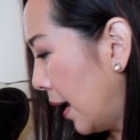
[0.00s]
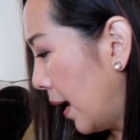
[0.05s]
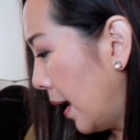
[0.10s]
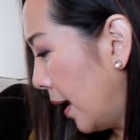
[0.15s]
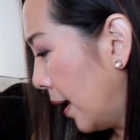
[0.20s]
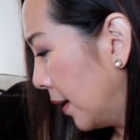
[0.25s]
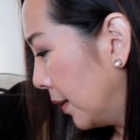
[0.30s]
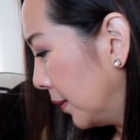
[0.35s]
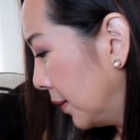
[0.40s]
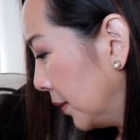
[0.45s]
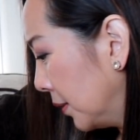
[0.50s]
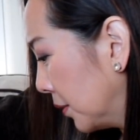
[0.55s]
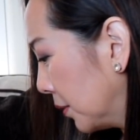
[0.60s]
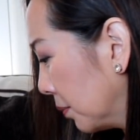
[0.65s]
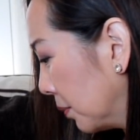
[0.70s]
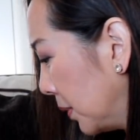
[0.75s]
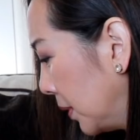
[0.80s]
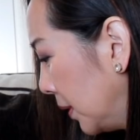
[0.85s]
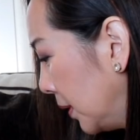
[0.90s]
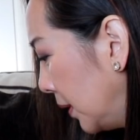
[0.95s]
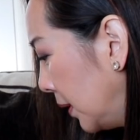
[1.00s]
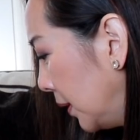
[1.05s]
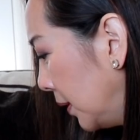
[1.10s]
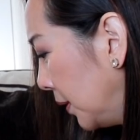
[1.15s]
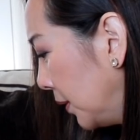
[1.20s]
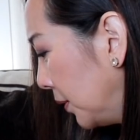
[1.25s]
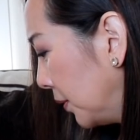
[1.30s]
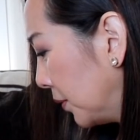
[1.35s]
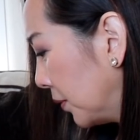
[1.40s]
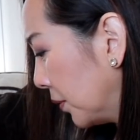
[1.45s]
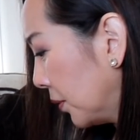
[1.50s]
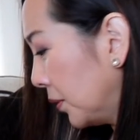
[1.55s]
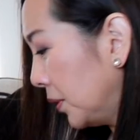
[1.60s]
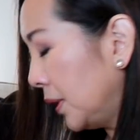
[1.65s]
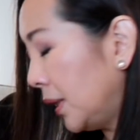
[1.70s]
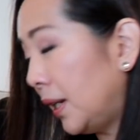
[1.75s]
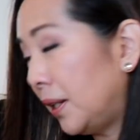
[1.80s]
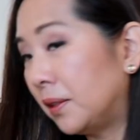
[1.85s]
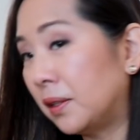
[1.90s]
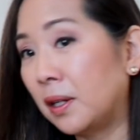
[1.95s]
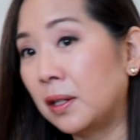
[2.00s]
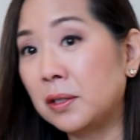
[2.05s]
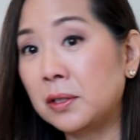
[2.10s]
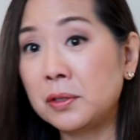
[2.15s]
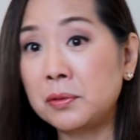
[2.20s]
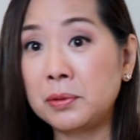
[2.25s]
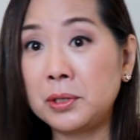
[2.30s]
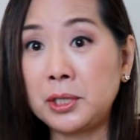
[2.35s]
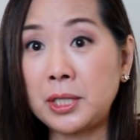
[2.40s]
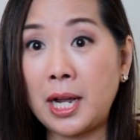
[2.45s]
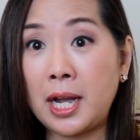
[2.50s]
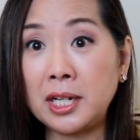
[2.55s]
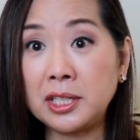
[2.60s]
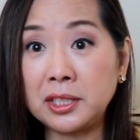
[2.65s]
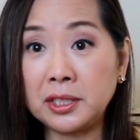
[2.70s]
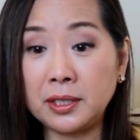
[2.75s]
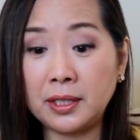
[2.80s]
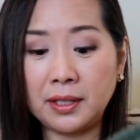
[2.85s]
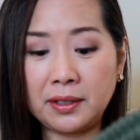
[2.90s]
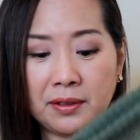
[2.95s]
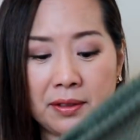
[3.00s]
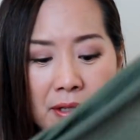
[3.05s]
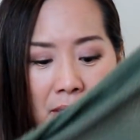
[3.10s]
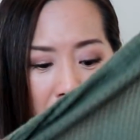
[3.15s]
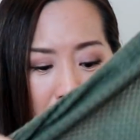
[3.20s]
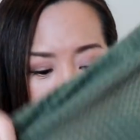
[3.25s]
And this one is $38, which actually that's not a